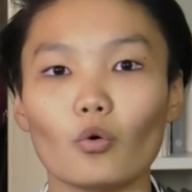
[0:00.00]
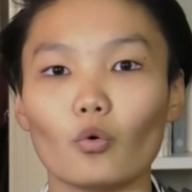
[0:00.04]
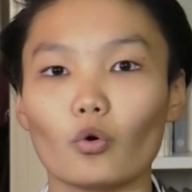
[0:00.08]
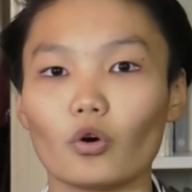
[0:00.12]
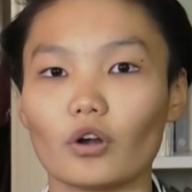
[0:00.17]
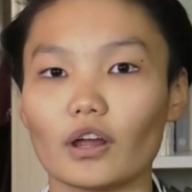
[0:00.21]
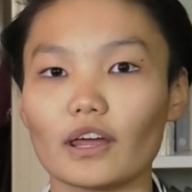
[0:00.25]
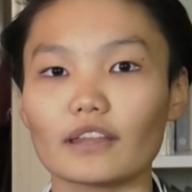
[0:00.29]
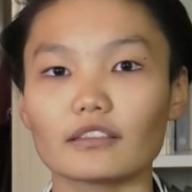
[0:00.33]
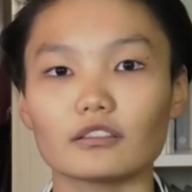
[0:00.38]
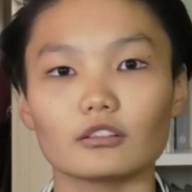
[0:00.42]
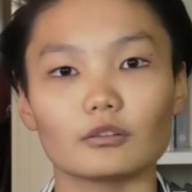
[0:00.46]

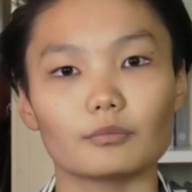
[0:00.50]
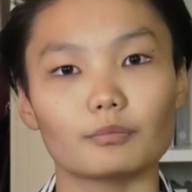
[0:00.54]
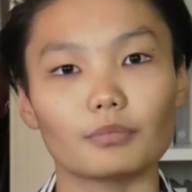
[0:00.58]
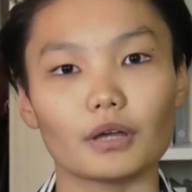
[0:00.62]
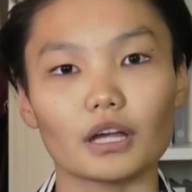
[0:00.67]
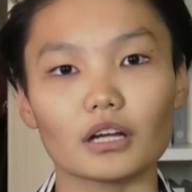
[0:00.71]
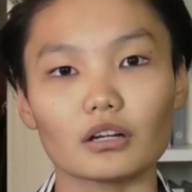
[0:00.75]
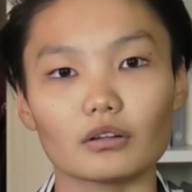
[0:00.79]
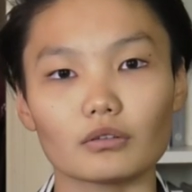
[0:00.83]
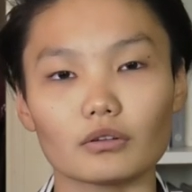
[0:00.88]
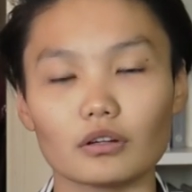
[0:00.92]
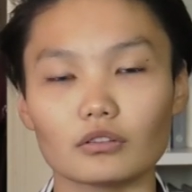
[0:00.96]
or ethnic
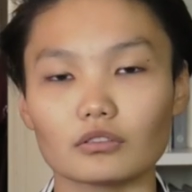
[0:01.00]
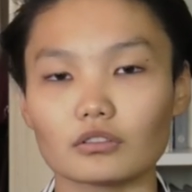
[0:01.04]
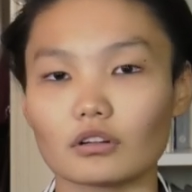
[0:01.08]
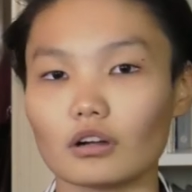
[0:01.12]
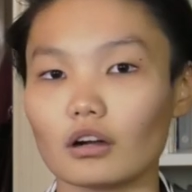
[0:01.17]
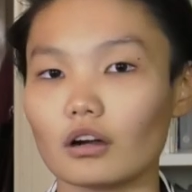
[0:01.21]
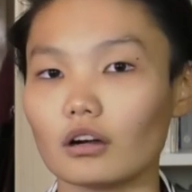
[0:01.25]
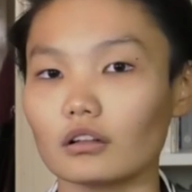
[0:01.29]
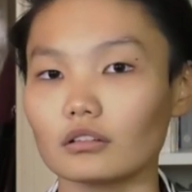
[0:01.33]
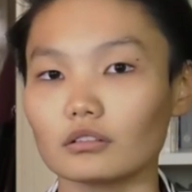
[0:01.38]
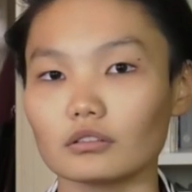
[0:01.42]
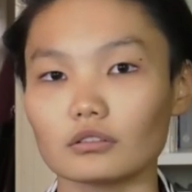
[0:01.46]
background,
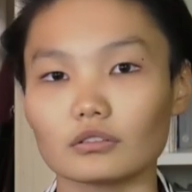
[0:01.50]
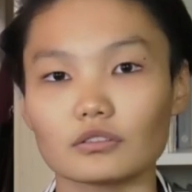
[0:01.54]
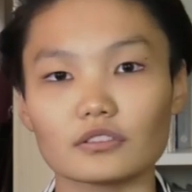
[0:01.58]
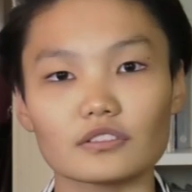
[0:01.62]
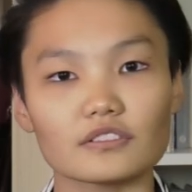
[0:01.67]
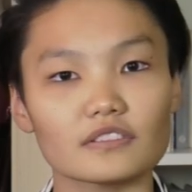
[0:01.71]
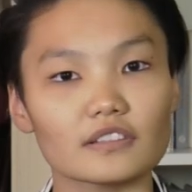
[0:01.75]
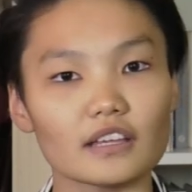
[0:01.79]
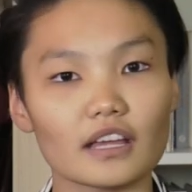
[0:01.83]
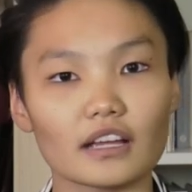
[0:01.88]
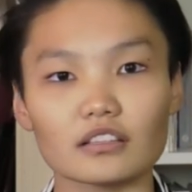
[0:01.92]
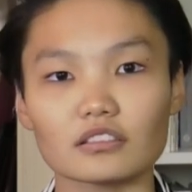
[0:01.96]
color,
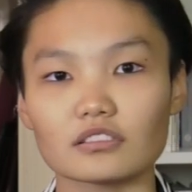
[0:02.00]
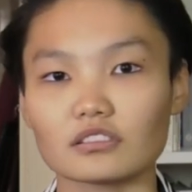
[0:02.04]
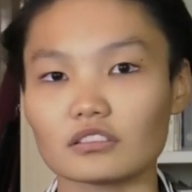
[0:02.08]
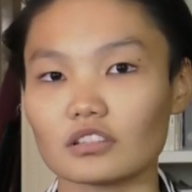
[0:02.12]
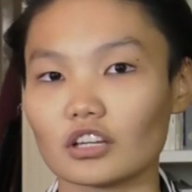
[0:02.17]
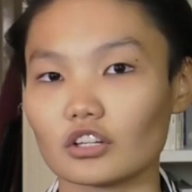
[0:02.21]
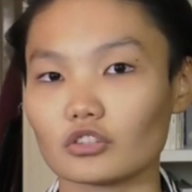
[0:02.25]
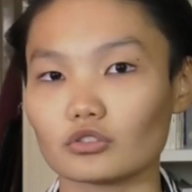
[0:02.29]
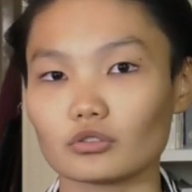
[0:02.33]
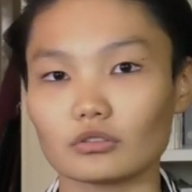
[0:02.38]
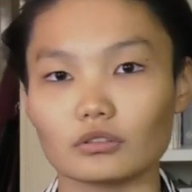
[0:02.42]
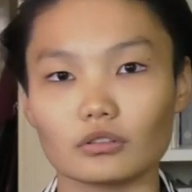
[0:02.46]
sex,
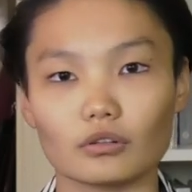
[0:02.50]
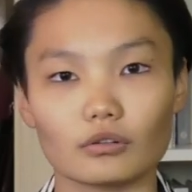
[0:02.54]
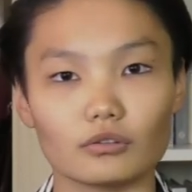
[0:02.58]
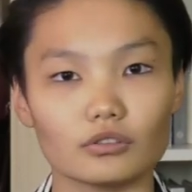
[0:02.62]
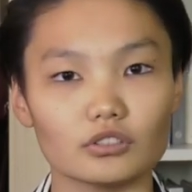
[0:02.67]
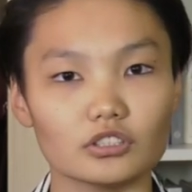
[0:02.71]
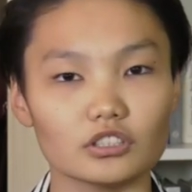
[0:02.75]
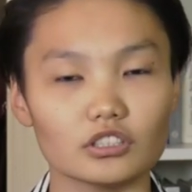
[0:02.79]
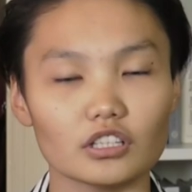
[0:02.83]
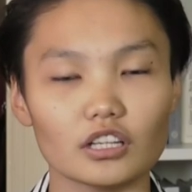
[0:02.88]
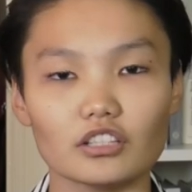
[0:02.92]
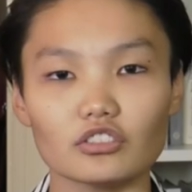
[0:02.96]
sexual
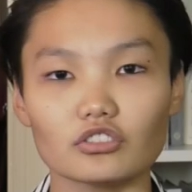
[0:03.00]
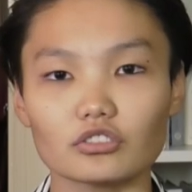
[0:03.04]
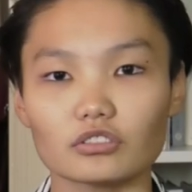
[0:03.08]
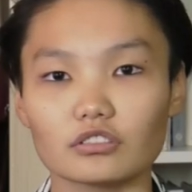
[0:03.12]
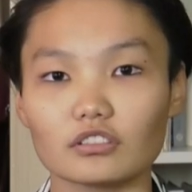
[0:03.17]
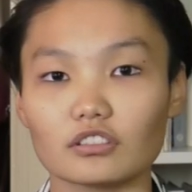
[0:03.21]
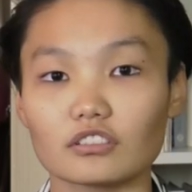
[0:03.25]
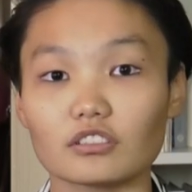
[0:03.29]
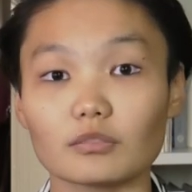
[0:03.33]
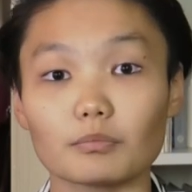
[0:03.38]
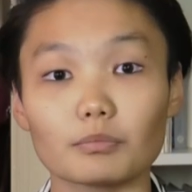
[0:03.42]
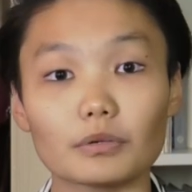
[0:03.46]
orientation,
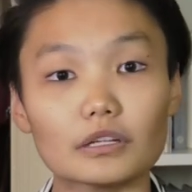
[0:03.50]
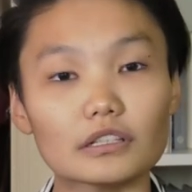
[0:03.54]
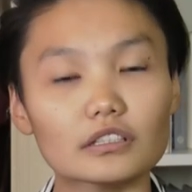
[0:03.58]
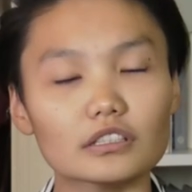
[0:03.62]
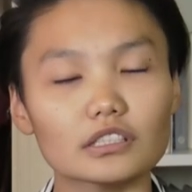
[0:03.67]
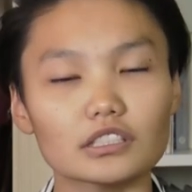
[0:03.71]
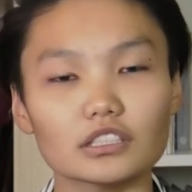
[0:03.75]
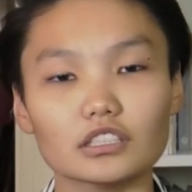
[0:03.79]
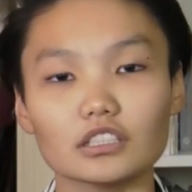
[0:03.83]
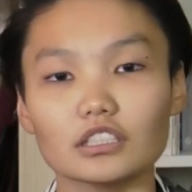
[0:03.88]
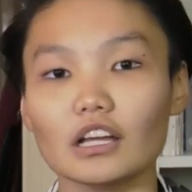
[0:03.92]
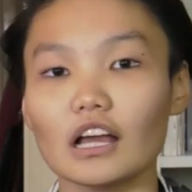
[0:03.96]

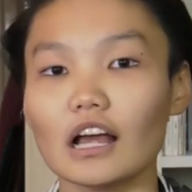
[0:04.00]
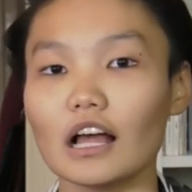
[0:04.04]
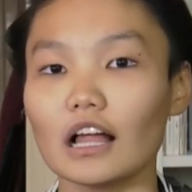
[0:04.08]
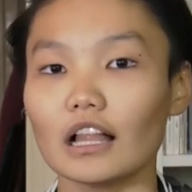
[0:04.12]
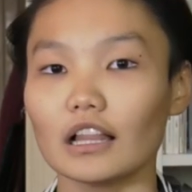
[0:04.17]
disability,